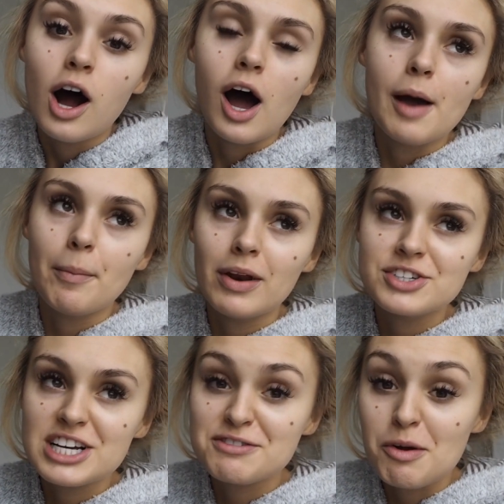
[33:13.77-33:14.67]
I
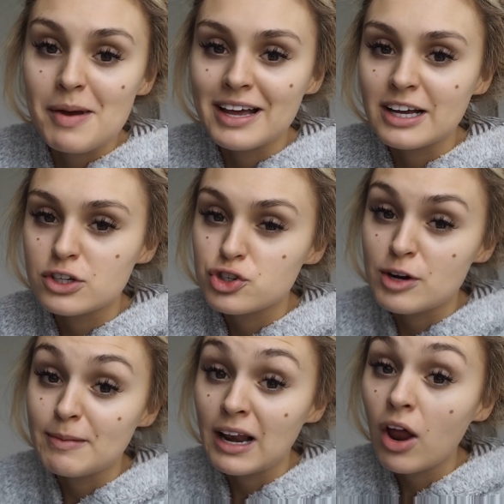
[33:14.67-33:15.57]
apologise for it being
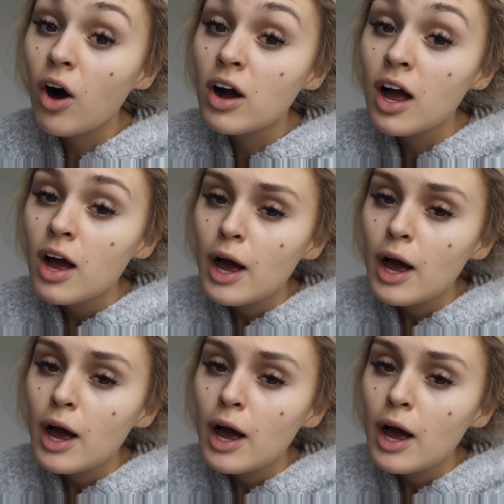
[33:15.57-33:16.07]
extremely long.